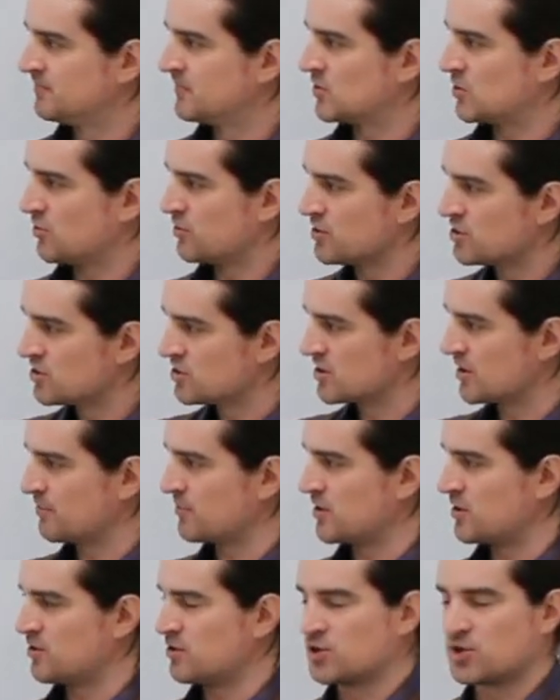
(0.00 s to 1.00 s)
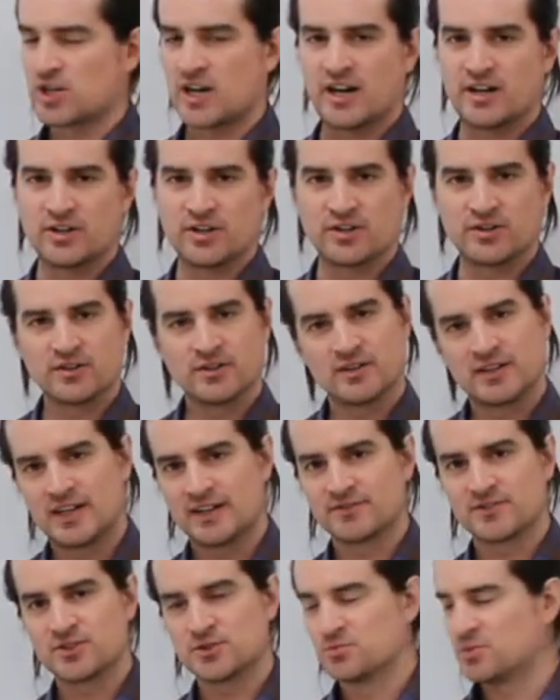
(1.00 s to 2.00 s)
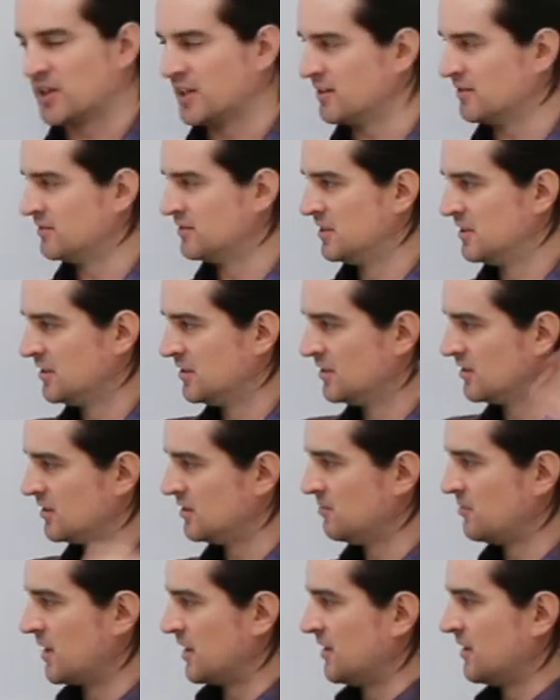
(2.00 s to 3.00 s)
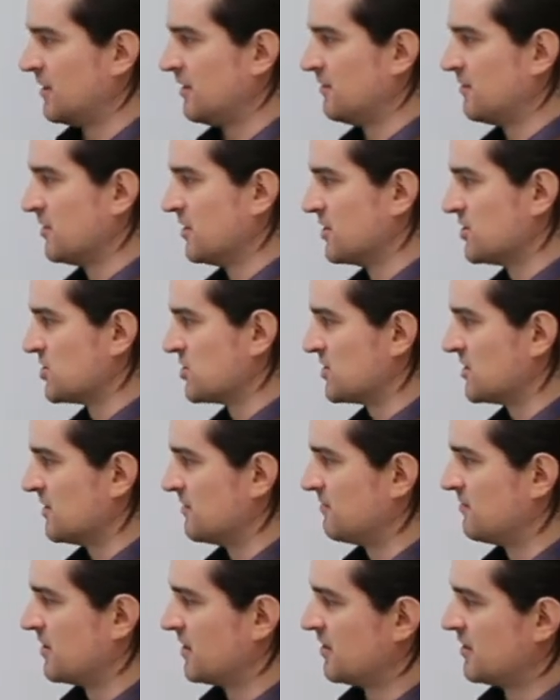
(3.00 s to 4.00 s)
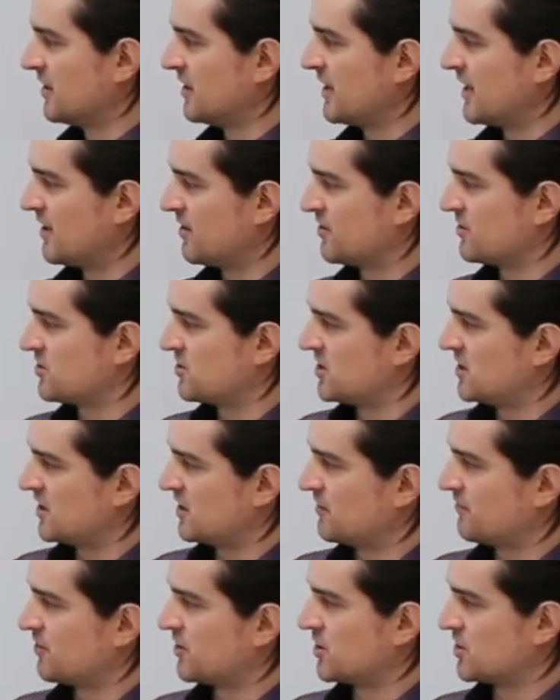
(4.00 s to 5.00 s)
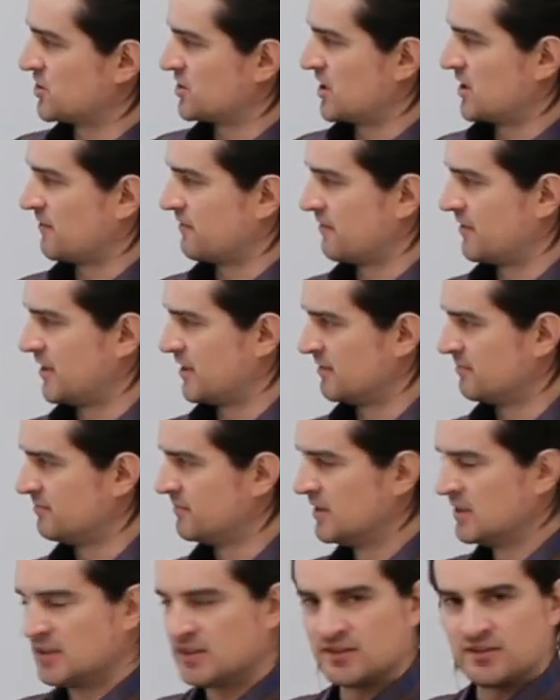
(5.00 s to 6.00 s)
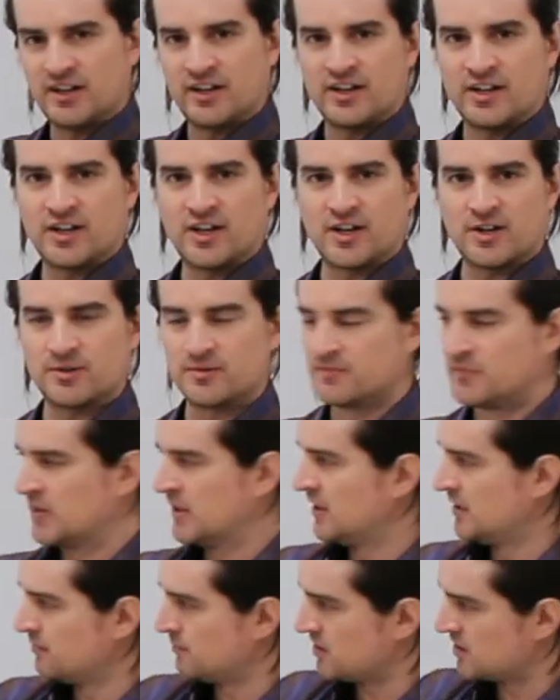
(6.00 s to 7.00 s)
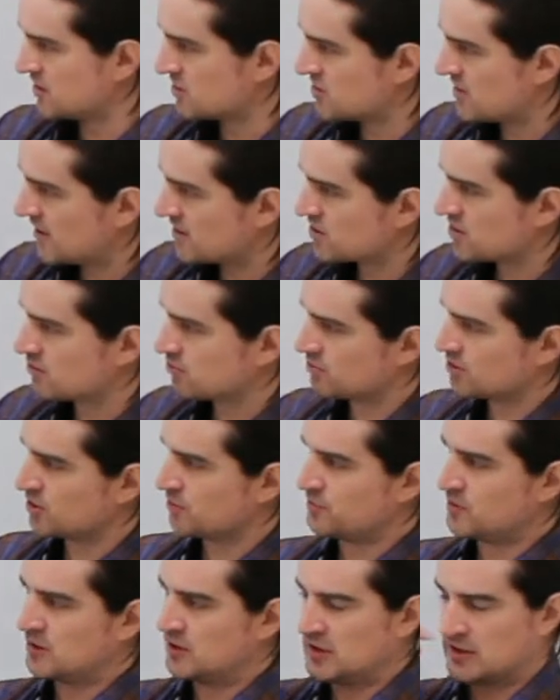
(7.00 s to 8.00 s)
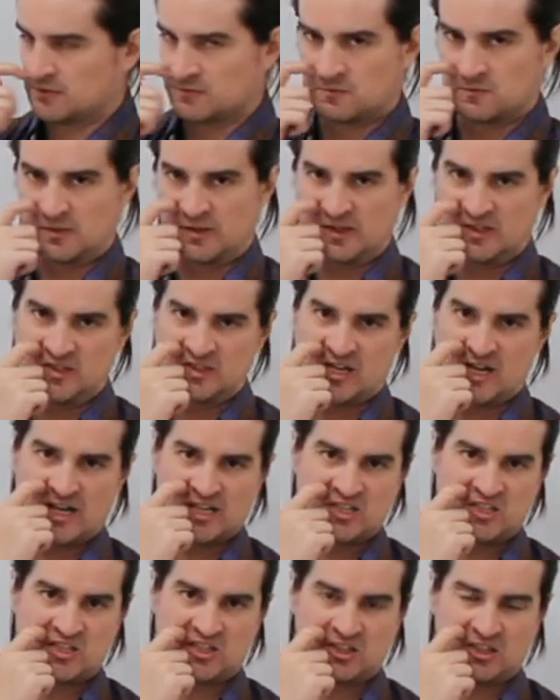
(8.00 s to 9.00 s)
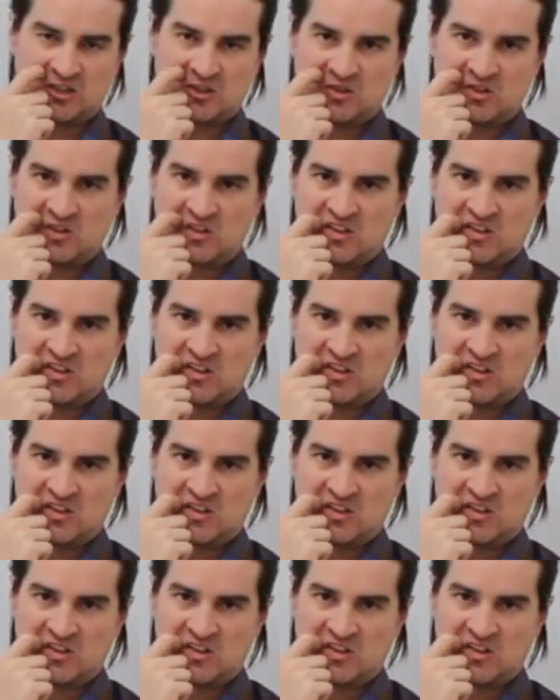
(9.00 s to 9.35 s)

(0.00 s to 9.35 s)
So this is something you could try. You don't have to, but you might, if you're interested in figuring it out or seeing it for yourself, then there you go because that's the real beauty of the science here,